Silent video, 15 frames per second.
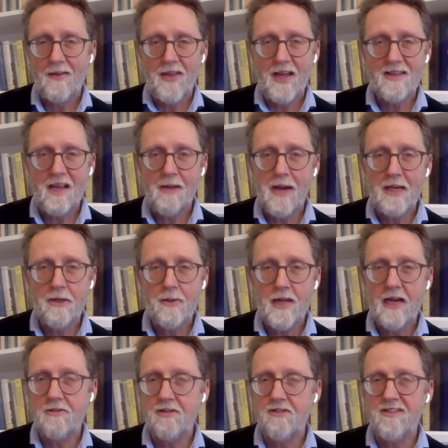I think they may do
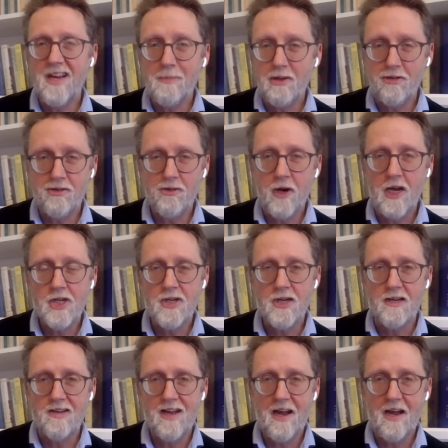that as a
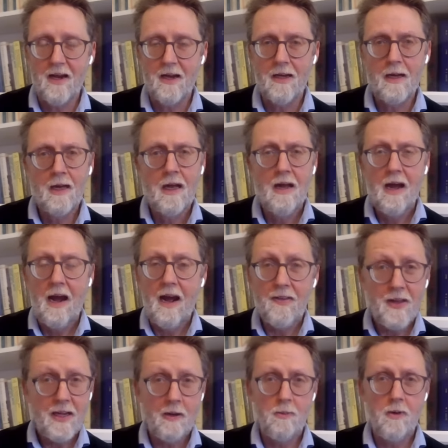demonstration attack.
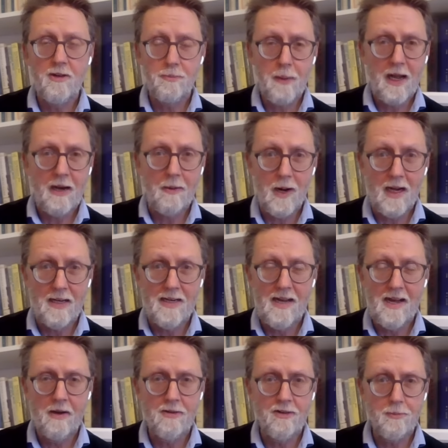I think Iran's play right
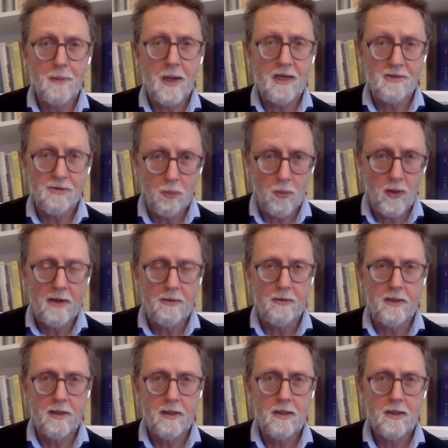now, despite its
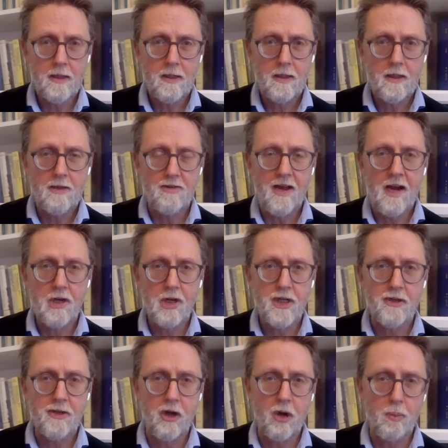rhetoric, is
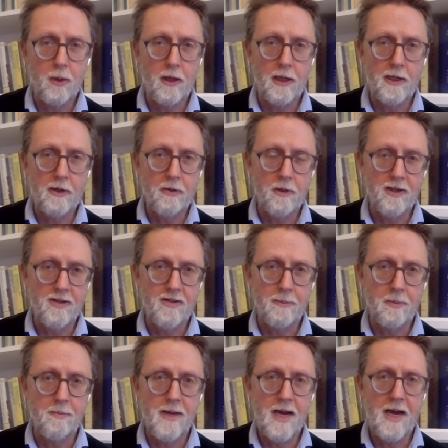actually to go political and
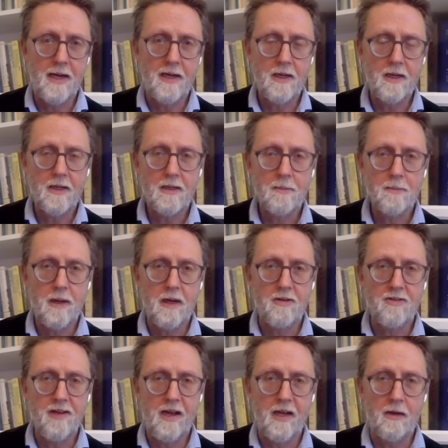diplomatic
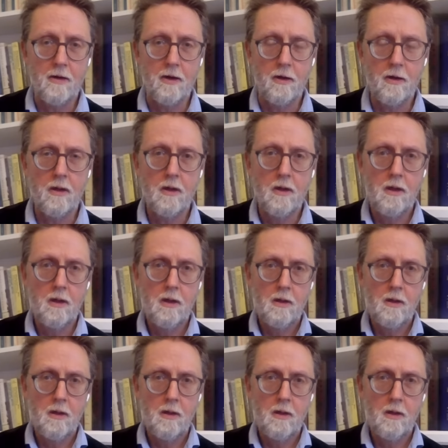by saying, look,